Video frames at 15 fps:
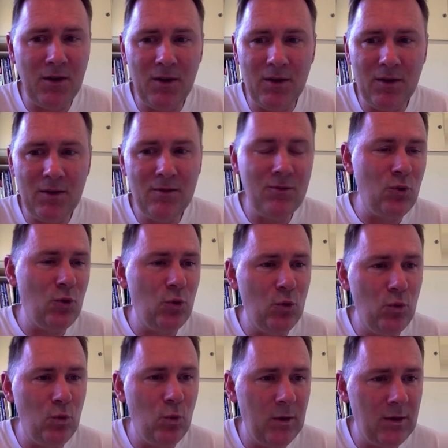in
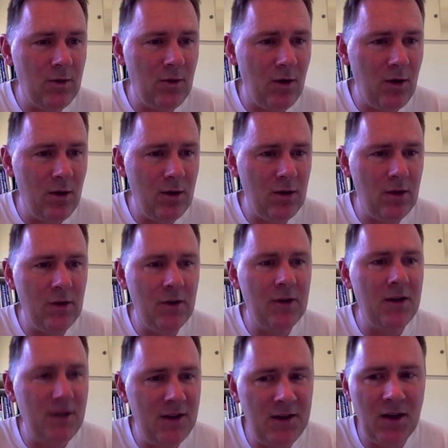who we'll call the
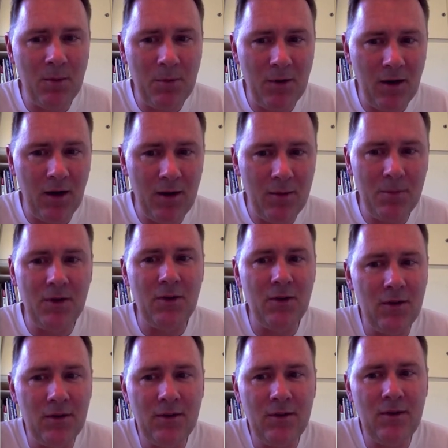cleanup guy,
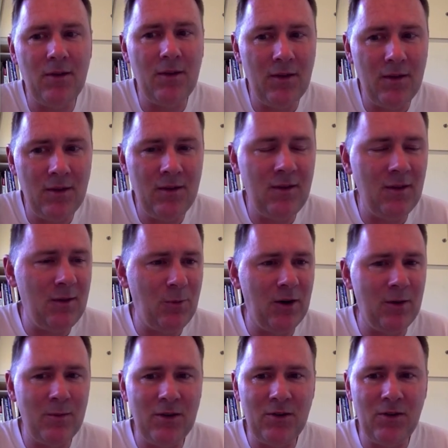because this
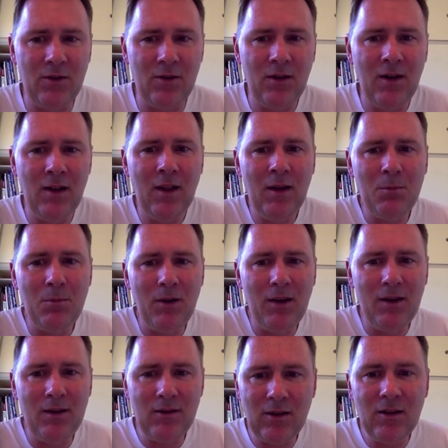experimenter
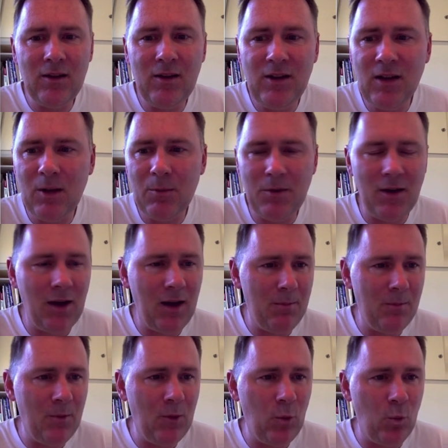plays a cleanup
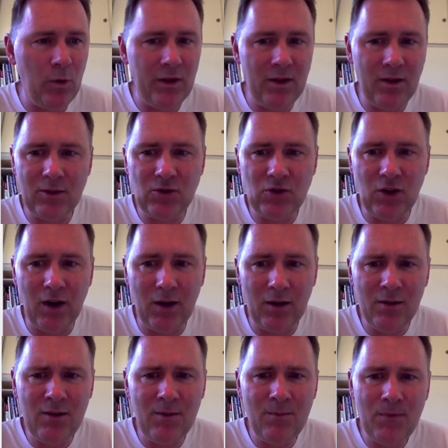game with the
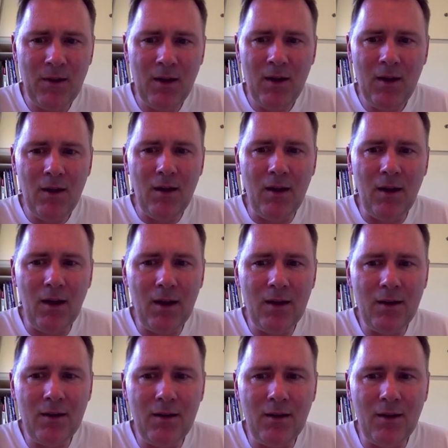child.
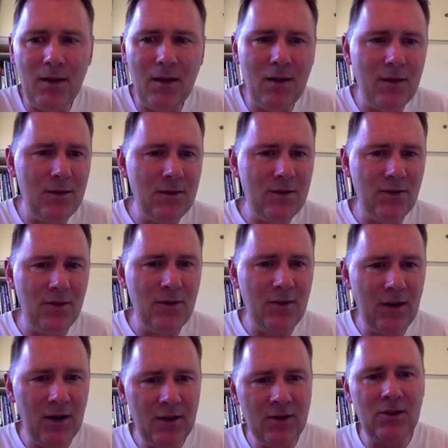And so
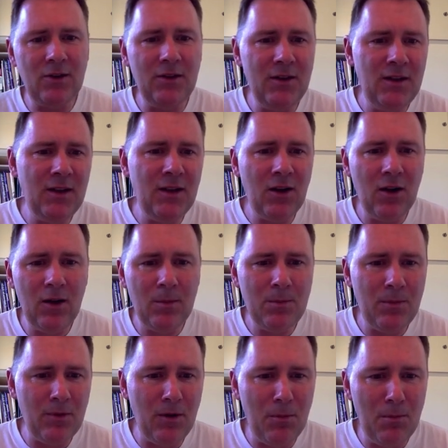they're cleaning up
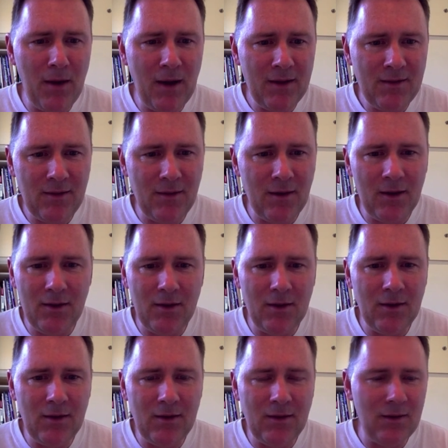a mess that
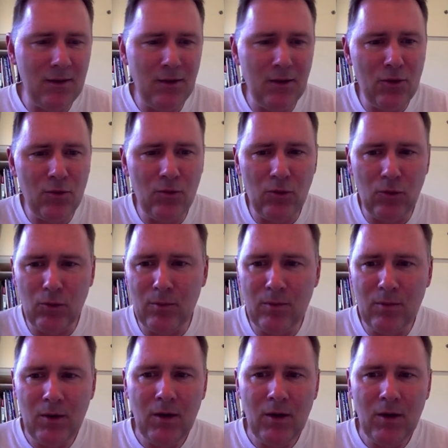is in the room.